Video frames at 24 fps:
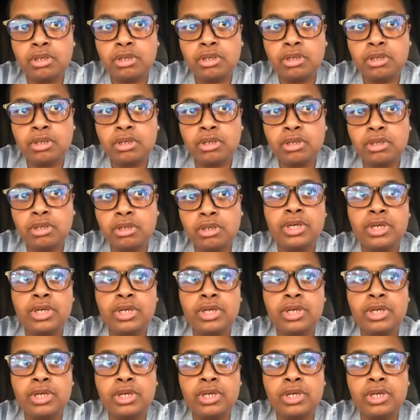you know
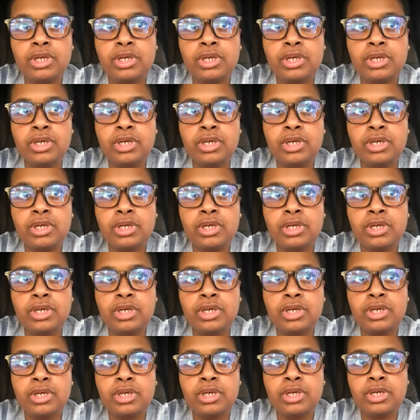it's a part of your
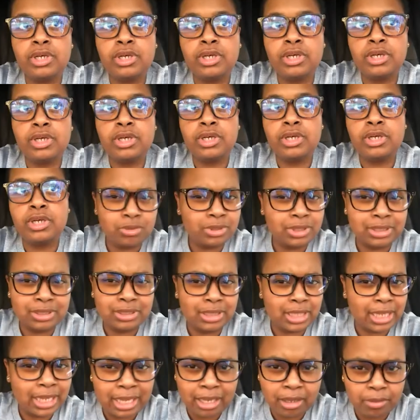brain that tells you this
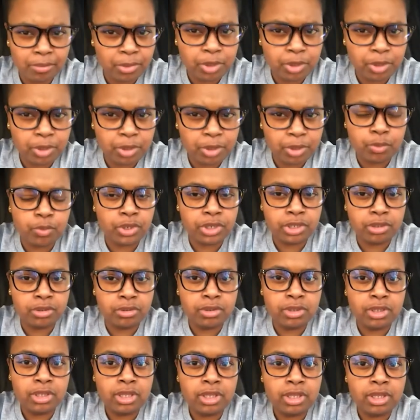can't be real
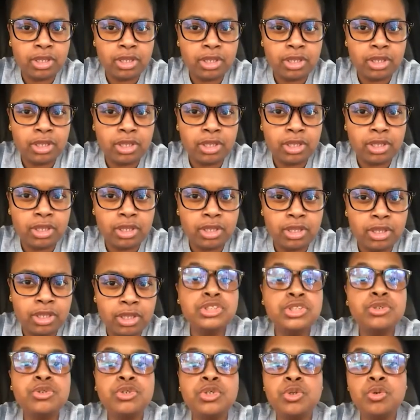
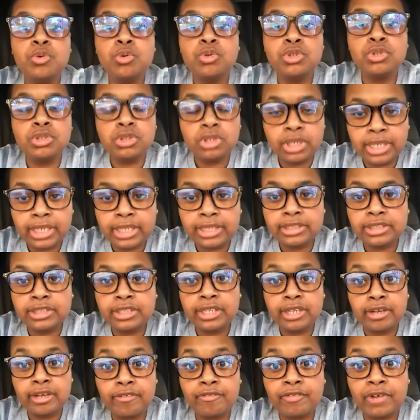until you look into
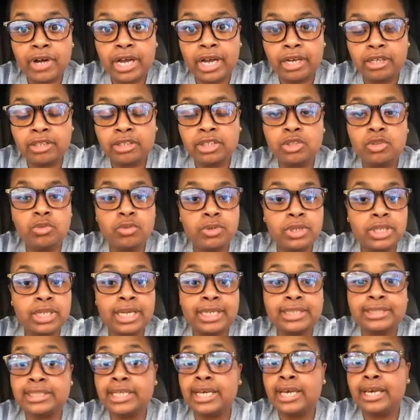file and you
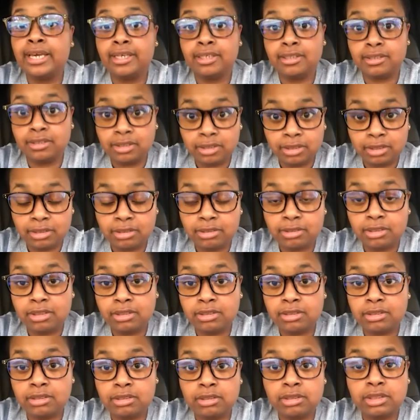realize, dang, this
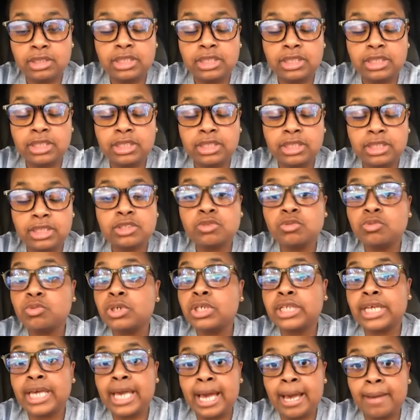this this really
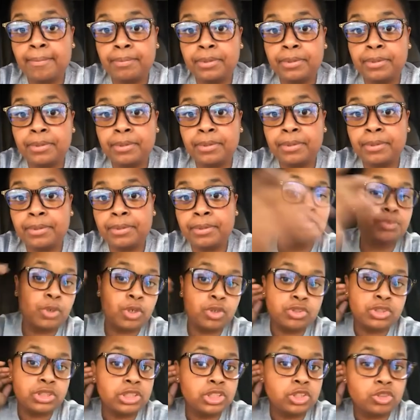happened. This
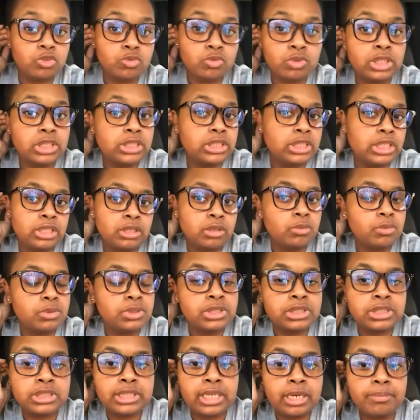person is really dealing with
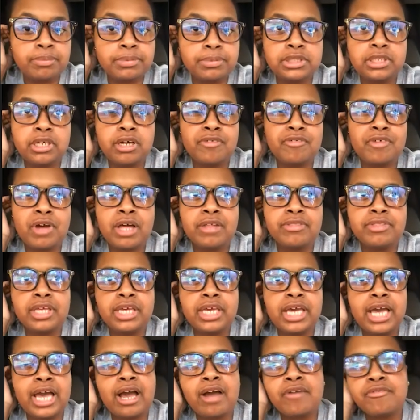this type of stuff. I
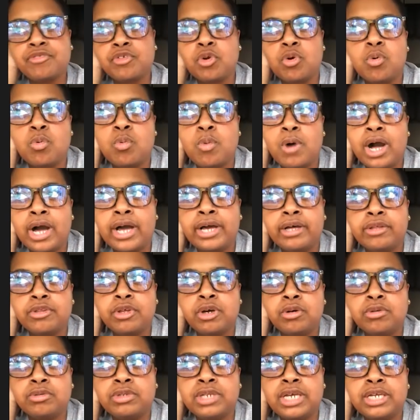think after a while,
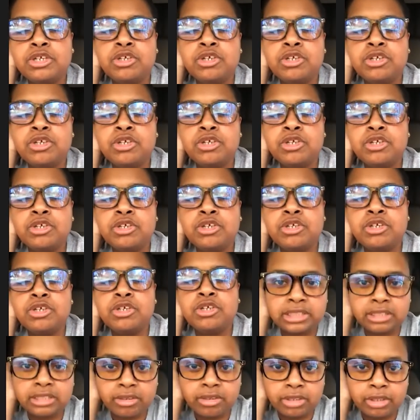though, you know, I didn't
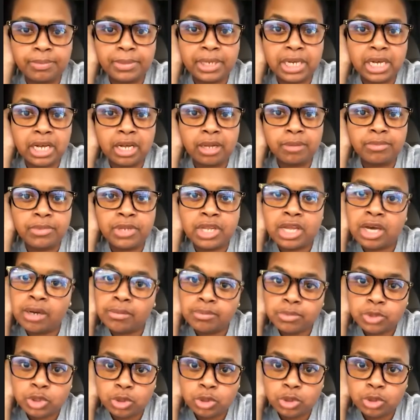necessarily become
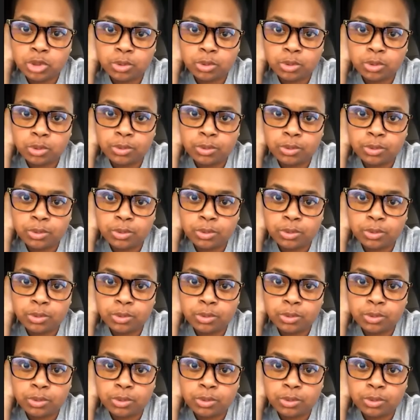numb to it,